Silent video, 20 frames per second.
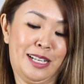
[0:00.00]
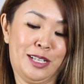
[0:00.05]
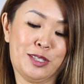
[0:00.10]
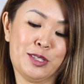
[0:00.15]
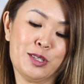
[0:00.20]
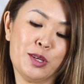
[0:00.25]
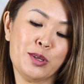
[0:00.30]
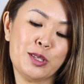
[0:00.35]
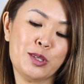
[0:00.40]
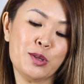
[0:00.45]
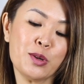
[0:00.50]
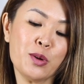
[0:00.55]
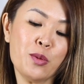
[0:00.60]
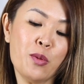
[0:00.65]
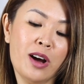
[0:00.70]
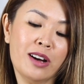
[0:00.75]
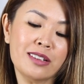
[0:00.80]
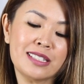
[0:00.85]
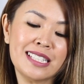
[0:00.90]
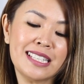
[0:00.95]
So it took a
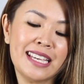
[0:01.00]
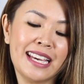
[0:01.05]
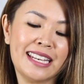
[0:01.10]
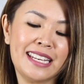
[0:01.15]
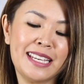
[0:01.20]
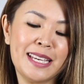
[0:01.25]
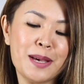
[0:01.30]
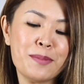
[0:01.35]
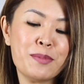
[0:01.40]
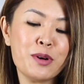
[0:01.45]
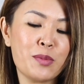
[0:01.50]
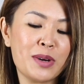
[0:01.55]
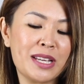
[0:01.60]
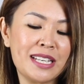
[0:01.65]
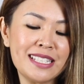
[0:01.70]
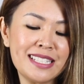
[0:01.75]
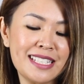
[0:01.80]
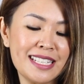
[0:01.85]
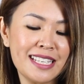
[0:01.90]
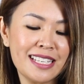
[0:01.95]
while to get here, but when
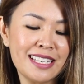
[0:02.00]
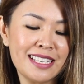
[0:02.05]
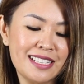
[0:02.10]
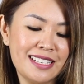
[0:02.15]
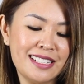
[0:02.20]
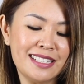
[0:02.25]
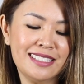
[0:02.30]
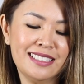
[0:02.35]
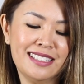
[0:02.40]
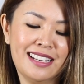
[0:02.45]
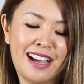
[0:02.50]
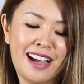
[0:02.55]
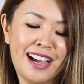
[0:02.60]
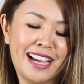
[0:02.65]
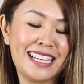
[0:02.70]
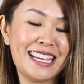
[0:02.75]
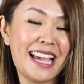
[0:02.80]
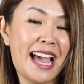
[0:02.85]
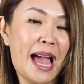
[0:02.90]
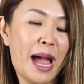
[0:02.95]
it did,
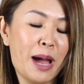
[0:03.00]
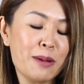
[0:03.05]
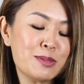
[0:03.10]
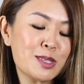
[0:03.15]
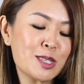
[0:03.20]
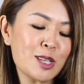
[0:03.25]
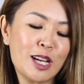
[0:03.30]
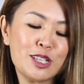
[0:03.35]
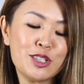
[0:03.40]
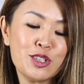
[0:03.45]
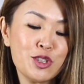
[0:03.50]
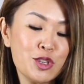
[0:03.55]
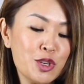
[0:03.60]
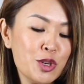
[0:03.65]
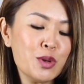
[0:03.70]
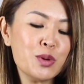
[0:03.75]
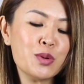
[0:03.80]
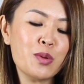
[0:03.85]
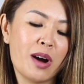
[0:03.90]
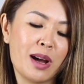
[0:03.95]
I
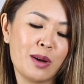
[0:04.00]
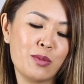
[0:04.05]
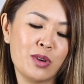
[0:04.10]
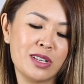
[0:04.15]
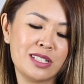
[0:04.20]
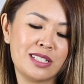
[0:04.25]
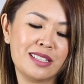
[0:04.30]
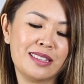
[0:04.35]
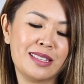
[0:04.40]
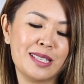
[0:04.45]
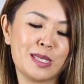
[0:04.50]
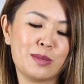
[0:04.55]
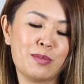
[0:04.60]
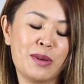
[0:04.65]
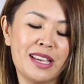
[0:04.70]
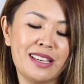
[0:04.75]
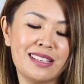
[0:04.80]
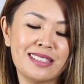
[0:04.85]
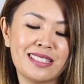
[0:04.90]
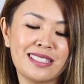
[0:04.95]
knew I wanted this
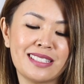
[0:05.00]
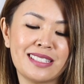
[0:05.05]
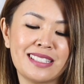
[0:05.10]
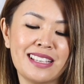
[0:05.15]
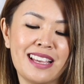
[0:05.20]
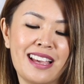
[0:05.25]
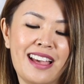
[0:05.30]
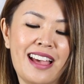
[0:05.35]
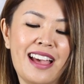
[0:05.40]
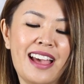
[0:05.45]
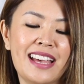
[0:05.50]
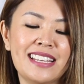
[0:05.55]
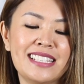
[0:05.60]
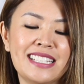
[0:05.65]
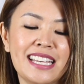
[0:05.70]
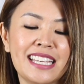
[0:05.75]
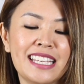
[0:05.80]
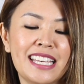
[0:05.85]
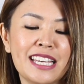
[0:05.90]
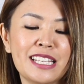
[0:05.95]
piece. And
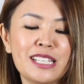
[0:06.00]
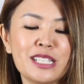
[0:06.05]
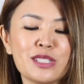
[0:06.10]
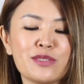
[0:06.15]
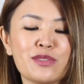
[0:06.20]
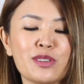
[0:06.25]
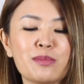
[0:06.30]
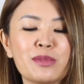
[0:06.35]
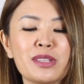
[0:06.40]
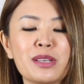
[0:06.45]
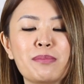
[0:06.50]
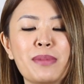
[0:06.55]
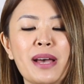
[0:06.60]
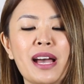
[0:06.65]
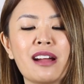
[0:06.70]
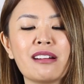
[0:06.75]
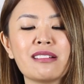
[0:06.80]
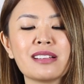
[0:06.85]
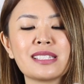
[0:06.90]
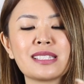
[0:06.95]
again, it's from the
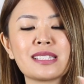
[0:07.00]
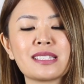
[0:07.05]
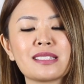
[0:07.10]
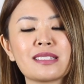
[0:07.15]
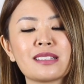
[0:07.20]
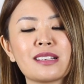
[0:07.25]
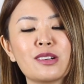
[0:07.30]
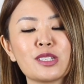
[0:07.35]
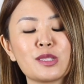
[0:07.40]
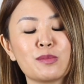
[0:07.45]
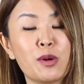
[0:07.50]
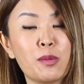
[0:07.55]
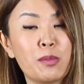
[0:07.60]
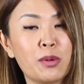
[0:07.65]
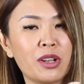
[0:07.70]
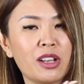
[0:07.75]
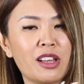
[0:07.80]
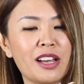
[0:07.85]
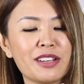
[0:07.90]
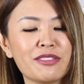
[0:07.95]
Paris
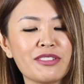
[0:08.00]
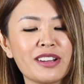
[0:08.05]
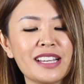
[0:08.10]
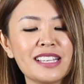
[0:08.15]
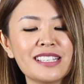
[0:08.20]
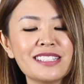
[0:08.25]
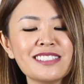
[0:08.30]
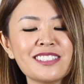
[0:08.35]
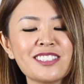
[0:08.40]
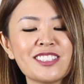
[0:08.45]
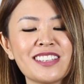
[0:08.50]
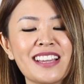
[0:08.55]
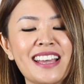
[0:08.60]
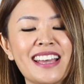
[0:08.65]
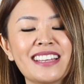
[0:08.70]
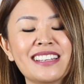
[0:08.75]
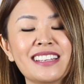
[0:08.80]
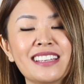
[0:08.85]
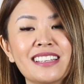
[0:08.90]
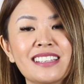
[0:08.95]
Cosmopolite range,
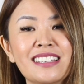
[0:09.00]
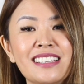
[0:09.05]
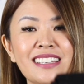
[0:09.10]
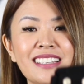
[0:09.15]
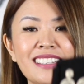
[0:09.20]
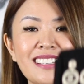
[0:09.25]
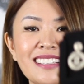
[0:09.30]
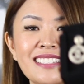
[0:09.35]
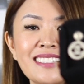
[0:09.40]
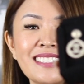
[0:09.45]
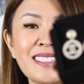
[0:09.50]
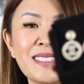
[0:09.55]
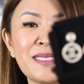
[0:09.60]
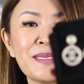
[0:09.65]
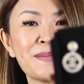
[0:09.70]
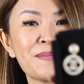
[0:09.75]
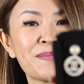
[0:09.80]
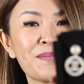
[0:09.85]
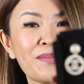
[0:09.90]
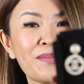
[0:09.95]
and it is